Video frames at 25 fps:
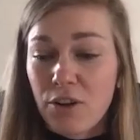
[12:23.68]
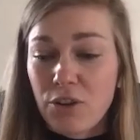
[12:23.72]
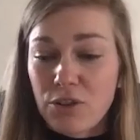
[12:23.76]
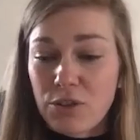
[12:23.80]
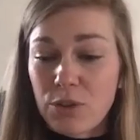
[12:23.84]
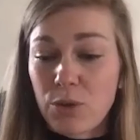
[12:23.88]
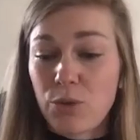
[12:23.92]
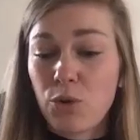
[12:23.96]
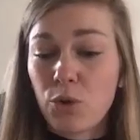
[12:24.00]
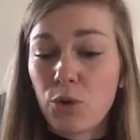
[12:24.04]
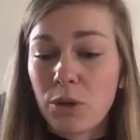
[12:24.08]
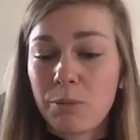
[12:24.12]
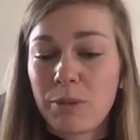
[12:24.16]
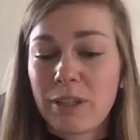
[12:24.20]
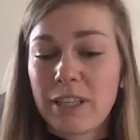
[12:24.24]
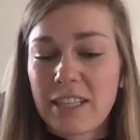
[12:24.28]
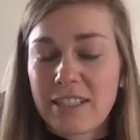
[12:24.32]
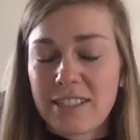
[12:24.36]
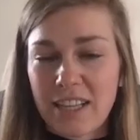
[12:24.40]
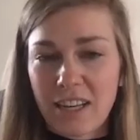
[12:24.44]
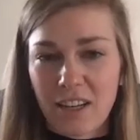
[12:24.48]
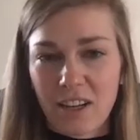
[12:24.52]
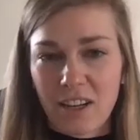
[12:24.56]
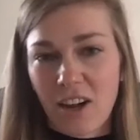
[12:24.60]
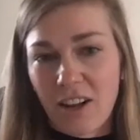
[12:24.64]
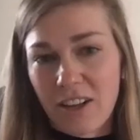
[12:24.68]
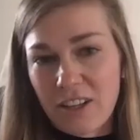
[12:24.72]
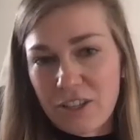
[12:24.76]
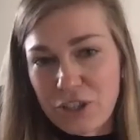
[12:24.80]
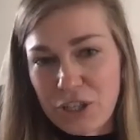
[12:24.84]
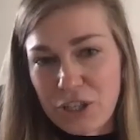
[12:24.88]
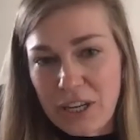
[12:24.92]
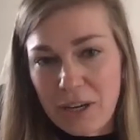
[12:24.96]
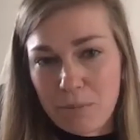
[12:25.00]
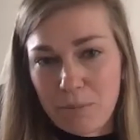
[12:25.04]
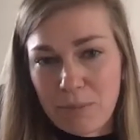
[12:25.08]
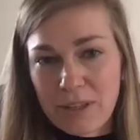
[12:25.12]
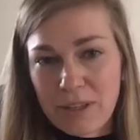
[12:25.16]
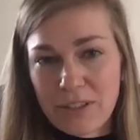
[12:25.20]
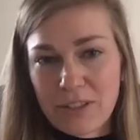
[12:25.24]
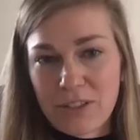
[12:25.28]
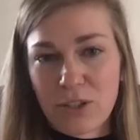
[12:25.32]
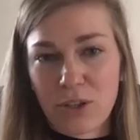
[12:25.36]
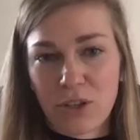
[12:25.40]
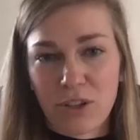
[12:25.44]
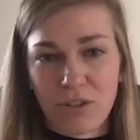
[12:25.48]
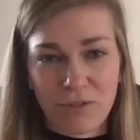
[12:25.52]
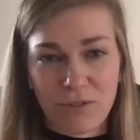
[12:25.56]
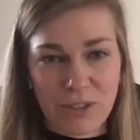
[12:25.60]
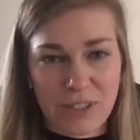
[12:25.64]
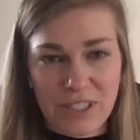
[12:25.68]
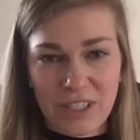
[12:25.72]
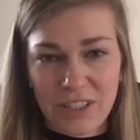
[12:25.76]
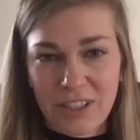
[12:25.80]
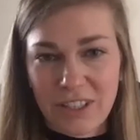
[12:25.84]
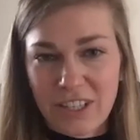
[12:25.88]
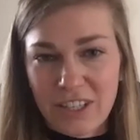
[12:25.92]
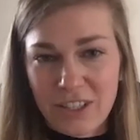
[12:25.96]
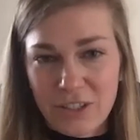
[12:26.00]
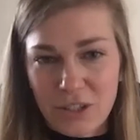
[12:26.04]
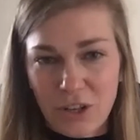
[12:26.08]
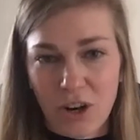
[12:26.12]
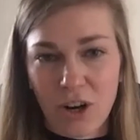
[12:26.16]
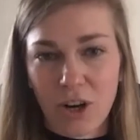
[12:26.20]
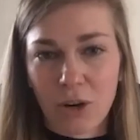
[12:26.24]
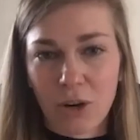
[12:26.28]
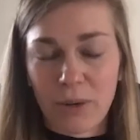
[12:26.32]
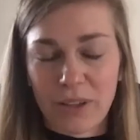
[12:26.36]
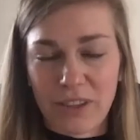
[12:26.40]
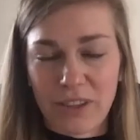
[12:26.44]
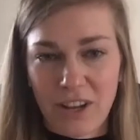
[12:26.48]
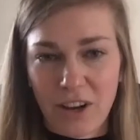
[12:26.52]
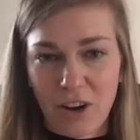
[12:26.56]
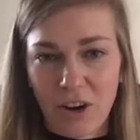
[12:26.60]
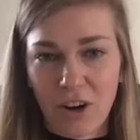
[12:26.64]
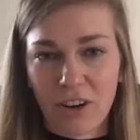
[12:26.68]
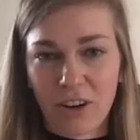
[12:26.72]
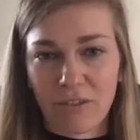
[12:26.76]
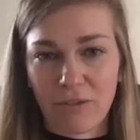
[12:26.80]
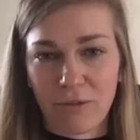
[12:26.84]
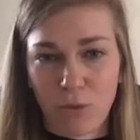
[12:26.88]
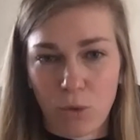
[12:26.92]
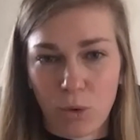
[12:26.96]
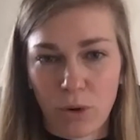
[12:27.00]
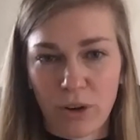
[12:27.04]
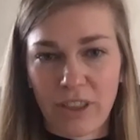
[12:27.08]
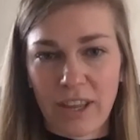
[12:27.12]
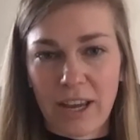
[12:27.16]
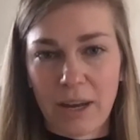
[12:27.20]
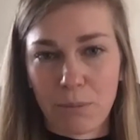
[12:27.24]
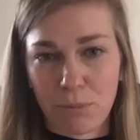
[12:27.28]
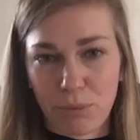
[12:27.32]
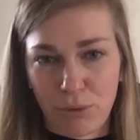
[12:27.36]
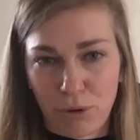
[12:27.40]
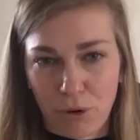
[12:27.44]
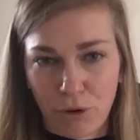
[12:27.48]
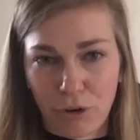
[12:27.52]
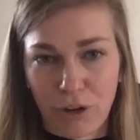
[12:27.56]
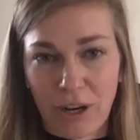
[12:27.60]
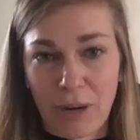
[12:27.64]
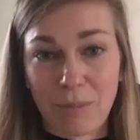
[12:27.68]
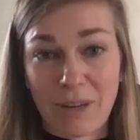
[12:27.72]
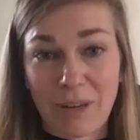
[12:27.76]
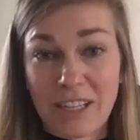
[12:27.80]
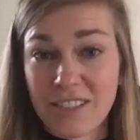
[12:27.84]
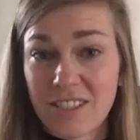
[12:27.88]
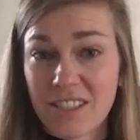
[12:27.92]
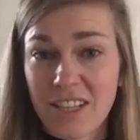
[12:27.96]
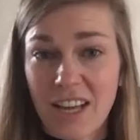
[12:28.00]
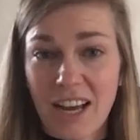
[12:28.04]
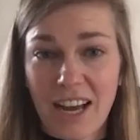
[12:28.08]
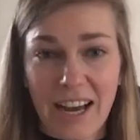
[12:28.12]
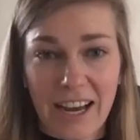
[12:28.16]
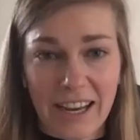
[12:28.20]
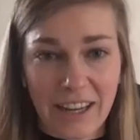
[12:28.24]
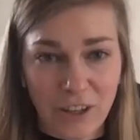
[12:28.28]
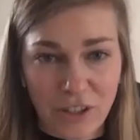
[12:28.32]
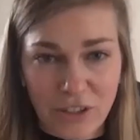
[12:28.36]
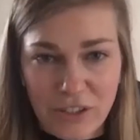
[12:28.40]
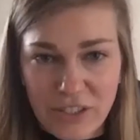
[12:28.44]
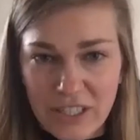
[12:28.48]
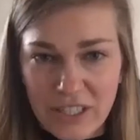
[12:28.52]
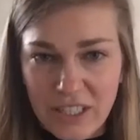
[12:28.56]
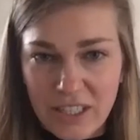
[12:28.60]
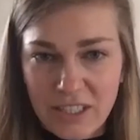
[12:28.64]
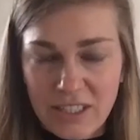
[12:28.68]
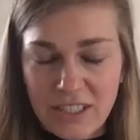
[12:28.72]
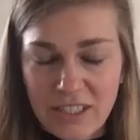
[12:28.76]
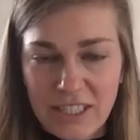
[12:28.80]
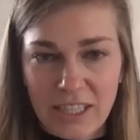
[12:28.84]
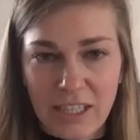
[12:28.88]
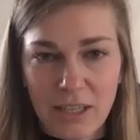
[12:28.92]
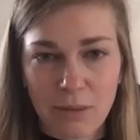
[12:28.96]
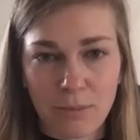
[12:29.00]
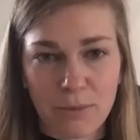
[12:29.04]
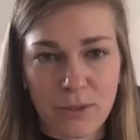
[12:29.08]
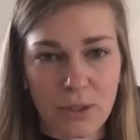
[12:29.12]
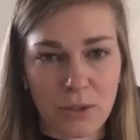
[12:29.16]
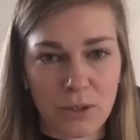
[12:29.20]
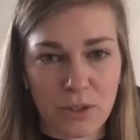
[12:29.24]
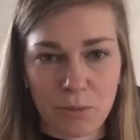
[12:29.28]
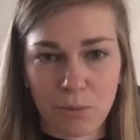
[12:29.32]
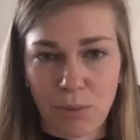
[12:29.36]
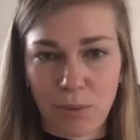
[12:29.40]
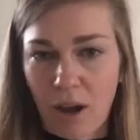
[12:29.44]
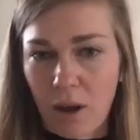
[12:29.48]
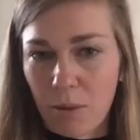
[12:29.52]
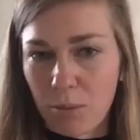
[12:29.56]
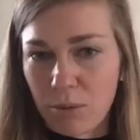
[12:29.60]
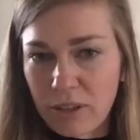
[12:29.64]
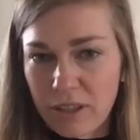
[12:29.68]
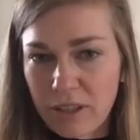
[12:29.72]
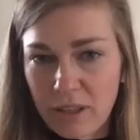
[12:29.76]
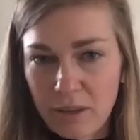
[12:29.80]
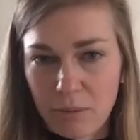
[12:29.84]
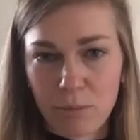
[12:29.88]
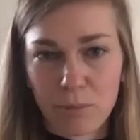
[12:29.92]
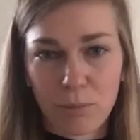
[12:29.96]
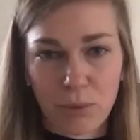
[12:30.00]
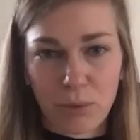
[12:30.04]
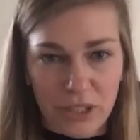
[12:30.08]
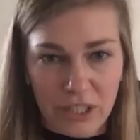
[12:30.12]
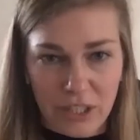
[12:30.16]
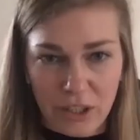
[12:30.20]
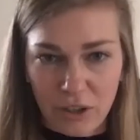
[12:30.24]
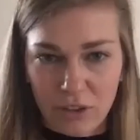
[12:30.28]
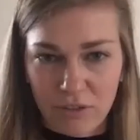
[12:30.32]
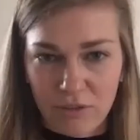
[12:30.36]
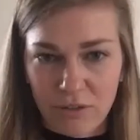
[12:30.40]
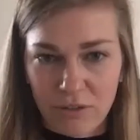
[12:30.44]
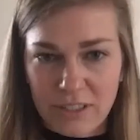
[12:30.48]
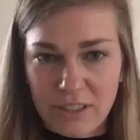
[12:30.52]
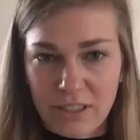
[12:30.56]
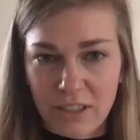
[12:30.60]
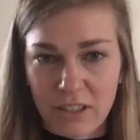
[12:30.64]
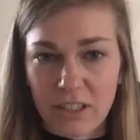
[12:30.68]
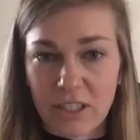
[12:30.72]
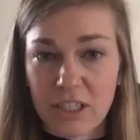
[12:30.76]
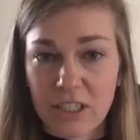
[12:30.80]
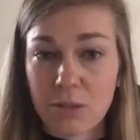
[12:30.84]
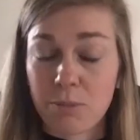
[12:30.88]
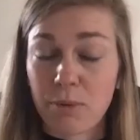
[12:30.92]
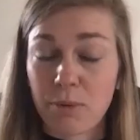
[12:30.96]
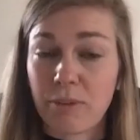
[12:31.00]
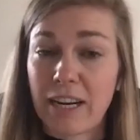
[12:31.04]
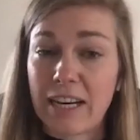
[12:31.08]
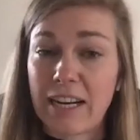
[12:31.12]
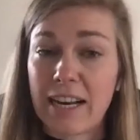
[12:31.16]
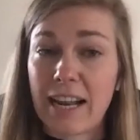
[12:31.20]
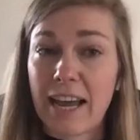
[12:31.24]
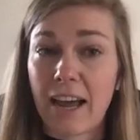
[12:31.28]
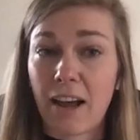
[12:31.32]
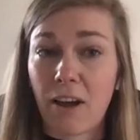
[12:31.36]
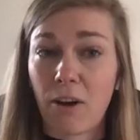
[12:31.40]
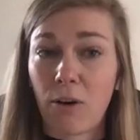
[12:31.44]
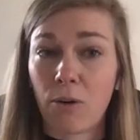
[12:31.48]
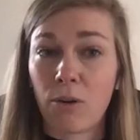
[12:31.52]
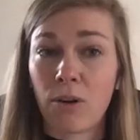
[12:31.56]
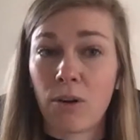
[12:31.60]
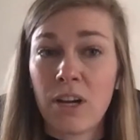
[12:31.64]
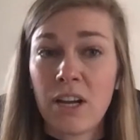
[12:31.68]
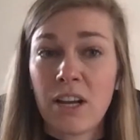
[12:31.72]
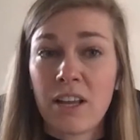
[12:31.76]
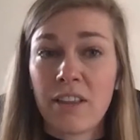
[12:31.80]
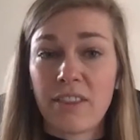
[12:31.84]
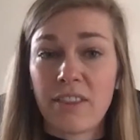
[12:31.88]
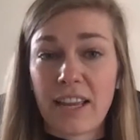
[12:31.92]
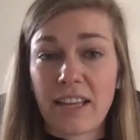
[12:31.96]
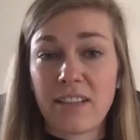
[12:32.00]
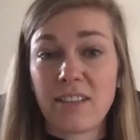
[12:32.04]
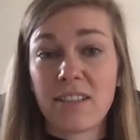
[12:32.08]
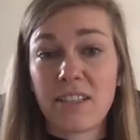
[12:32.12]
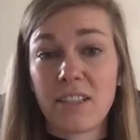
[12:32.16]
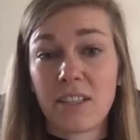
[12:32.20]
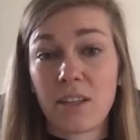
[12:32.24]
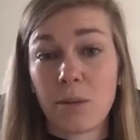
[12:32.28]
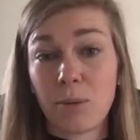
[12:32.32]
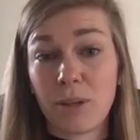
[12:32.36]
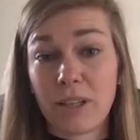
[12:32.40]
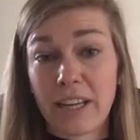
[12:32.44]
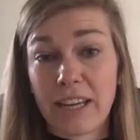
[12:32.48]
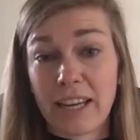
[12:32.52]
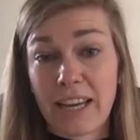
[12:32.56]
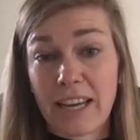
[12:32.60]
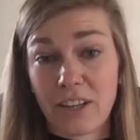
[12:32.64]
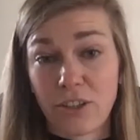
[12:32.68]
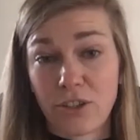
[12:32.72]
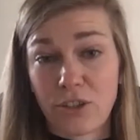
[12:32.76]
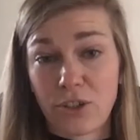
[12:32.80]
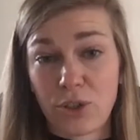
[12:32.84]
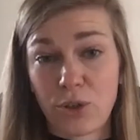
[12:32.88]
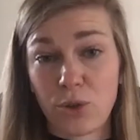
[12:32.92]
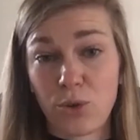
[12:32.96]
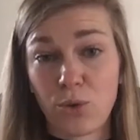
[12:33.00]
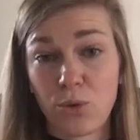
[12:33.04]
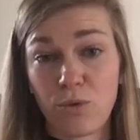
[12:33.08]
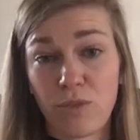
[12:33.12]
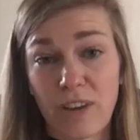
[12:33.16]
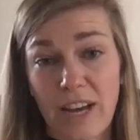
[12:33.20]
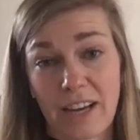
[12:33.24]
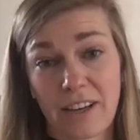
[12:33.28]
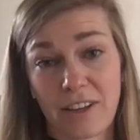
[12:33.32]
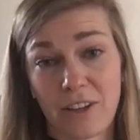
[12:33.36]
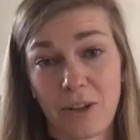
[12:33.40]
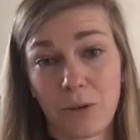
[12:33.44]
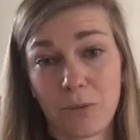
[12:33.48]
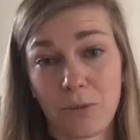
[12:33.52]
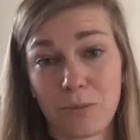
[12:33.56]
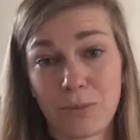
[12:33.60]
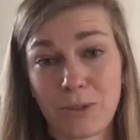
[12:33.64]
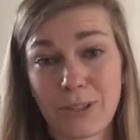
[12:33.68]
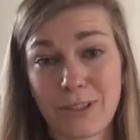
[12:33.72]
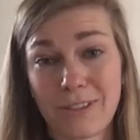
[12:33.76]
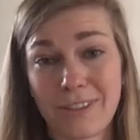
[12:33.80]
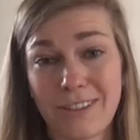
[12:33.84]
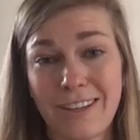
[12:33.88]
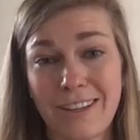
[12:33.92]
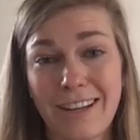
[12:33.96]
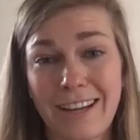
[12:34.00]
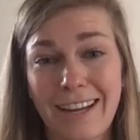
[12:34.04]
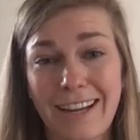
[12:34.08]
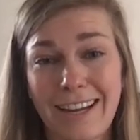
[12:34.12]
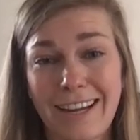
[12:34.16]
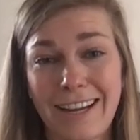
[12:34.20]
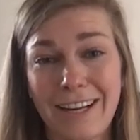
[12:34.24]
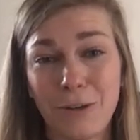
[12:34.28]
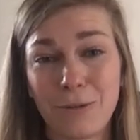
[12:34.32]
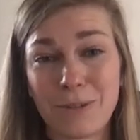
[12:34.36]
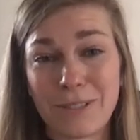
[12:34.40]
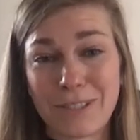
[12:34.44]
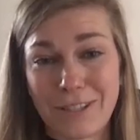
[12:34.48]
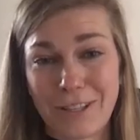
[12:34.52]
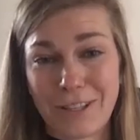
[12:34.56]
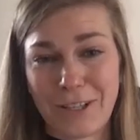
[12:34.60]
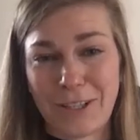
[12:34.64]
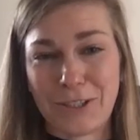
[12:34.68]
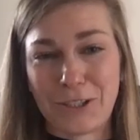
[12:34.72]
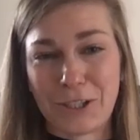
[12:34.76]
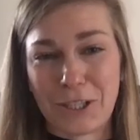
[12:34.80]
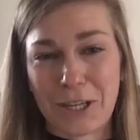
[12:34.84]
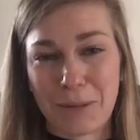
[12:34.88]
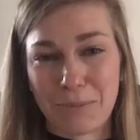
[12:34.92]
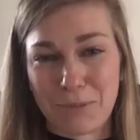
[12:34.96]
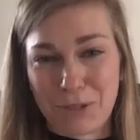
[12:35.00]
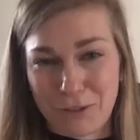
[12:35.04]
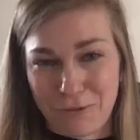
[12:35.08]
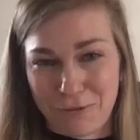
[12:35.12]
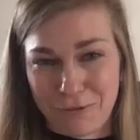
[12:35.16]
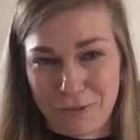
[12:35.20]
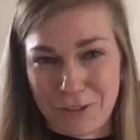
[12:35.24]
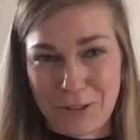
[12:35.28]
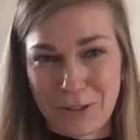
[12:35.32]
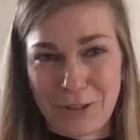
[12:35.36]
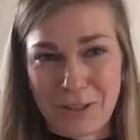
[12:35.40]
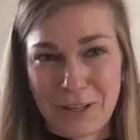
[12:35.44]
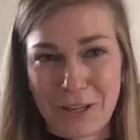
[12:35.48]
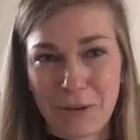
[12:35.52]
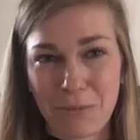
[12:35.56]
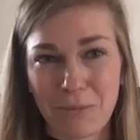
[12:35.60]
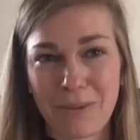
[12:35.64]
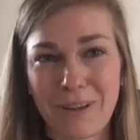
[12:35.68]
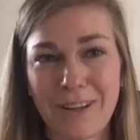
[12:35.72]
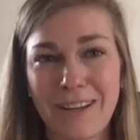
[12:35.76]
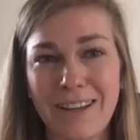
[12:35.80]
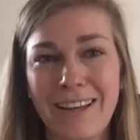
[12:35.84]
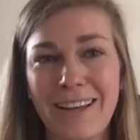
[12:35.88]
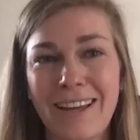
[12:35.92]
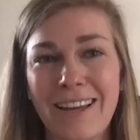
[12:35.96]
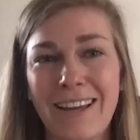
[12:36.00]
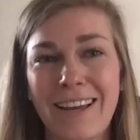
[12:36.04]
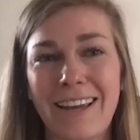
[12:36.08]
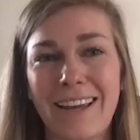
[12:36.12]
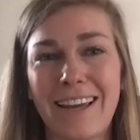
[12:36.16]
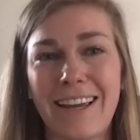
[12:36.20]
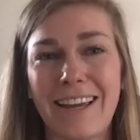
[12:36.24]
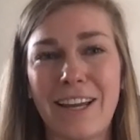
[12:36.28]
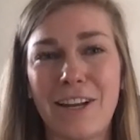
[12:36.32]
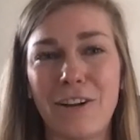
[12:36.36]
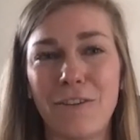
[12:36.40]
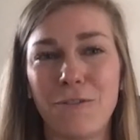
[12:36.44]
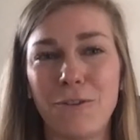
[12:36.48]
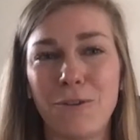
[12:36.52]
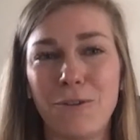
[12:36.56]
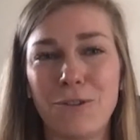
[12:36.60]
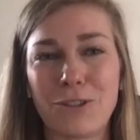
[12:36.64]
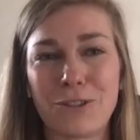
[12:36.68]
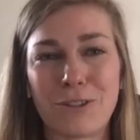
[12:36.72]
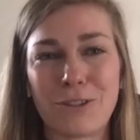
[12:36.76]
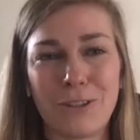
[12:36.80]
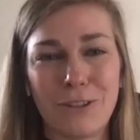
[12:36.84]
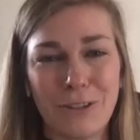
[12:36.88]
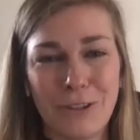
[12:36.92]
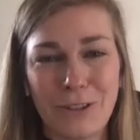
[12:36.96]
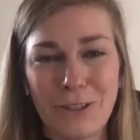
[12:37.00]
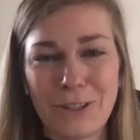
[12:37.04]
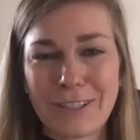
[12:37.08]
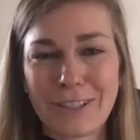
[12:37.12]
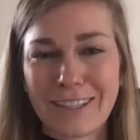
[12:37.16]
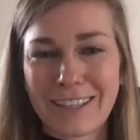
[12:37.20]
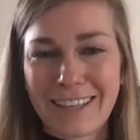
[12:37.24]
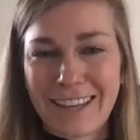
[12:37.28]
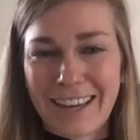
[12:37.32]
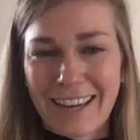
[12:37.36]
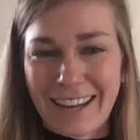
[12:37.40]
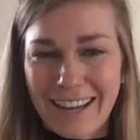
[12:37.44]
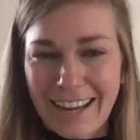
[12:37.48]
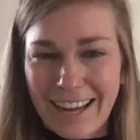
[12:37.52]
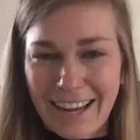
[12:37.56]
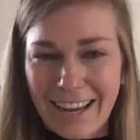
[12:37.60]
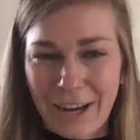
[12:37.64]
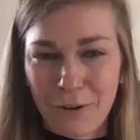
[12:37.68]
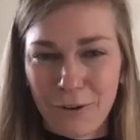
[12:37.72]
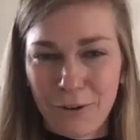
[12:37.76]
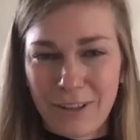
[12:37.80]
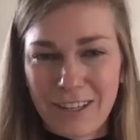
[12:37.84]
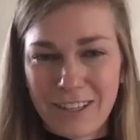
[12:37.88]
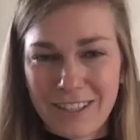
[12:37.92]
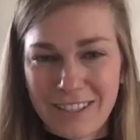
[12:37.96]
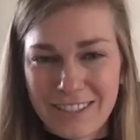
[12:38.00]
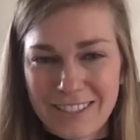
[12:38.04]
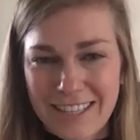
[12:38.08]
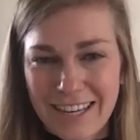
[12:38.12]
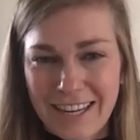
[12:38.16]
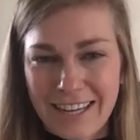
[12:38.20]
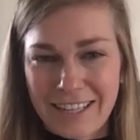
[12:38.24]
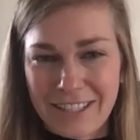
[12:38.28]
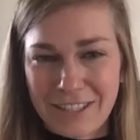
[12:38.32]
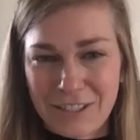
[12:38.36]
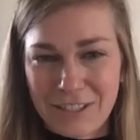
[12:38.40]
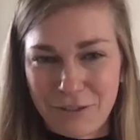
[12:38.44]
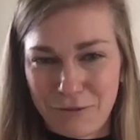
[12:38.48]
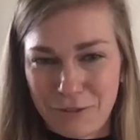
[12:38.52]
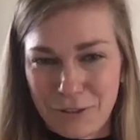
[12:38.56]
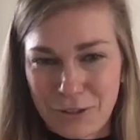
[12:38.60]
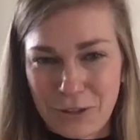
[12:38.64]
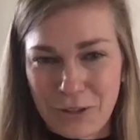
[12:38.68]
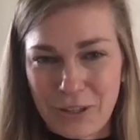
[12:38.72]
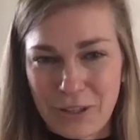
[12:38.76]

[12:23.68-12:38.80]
so normally it's at a college campus. So the facilities are what they are for that program, and it's the higher seeded team. So it's probably pretty good facilities. But right now, the NCAA had 2 vacuums, and it was their job to fill them. And if you just look at how they decided to fill